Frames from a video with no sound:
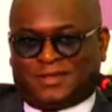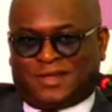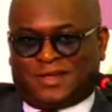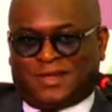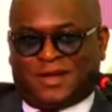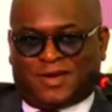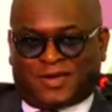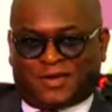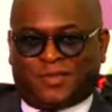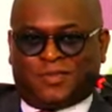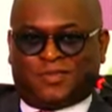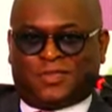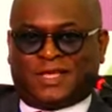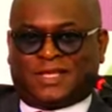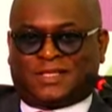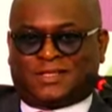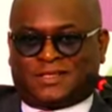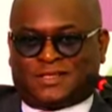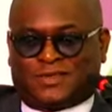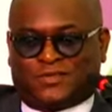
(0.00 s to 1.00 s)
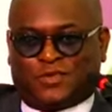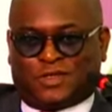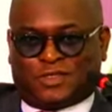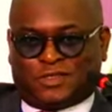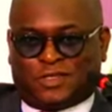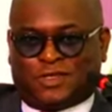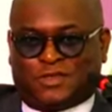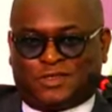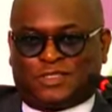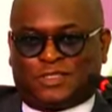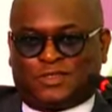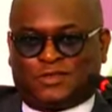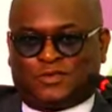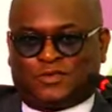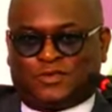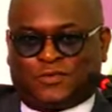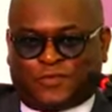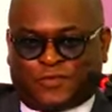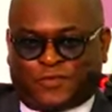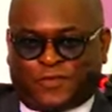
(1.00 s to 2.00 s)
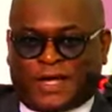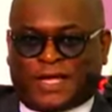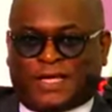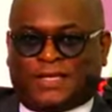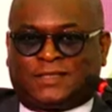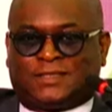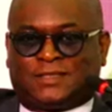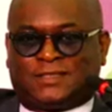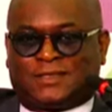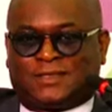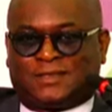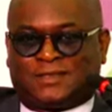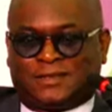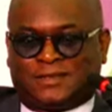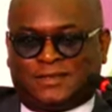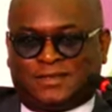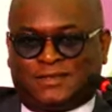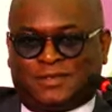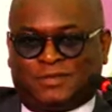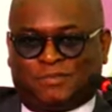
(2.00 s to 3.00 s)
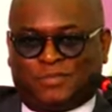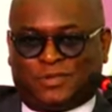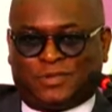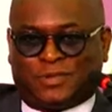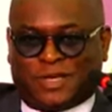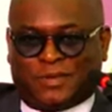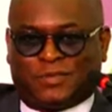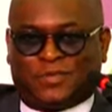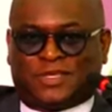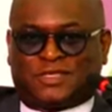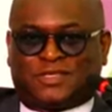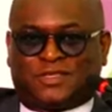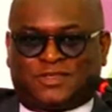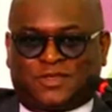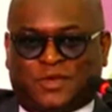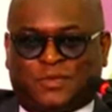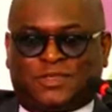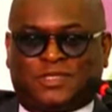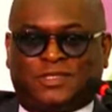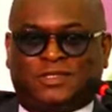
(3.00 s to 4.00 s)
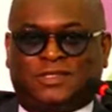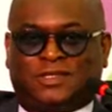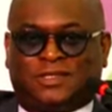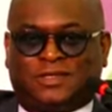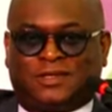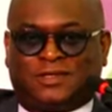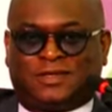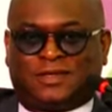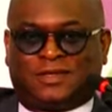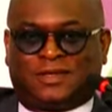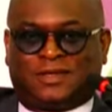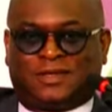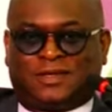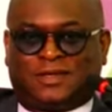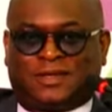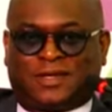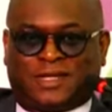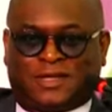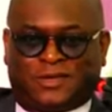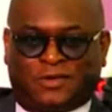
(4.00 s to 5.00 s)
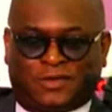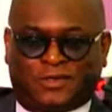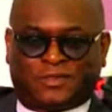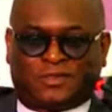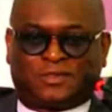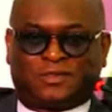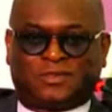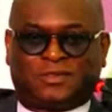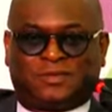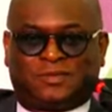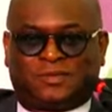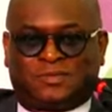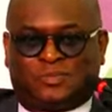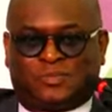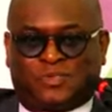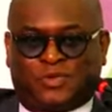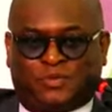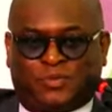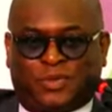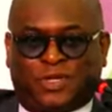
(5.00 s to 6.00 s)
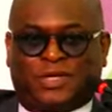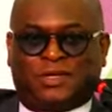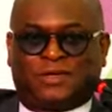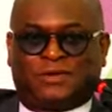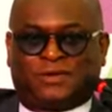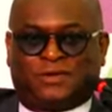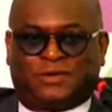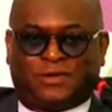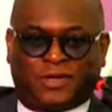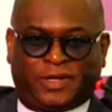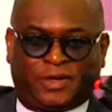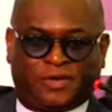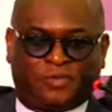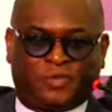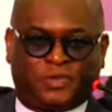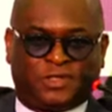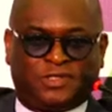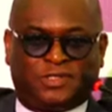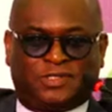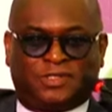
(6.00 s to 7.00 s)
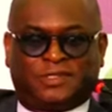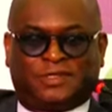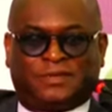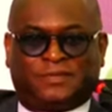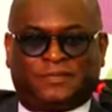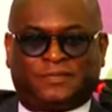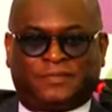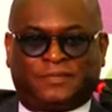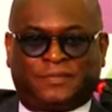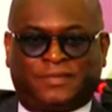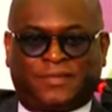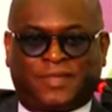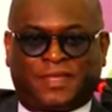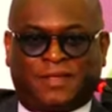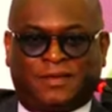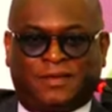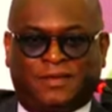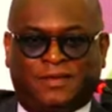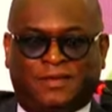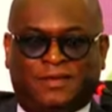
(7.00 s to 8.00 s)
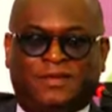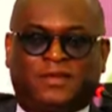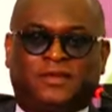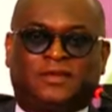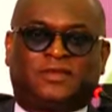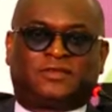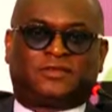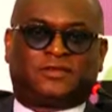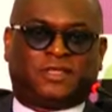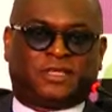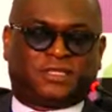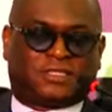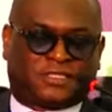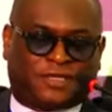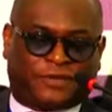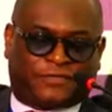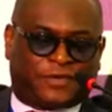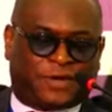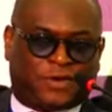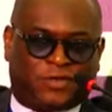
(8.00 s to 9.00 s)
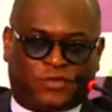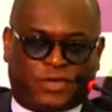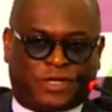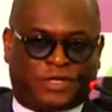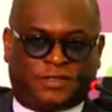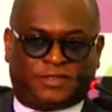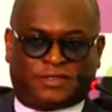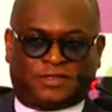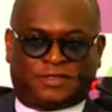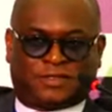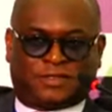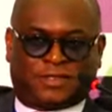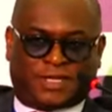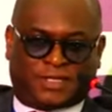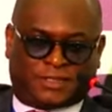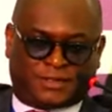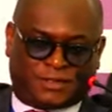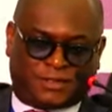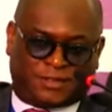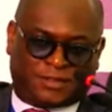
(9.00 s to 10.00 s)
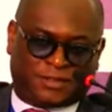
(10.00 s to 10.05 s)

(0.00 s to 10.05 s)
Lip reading: How come that's what you're using to fight the PMS subsidy and not propane or LPG? So there's several ways that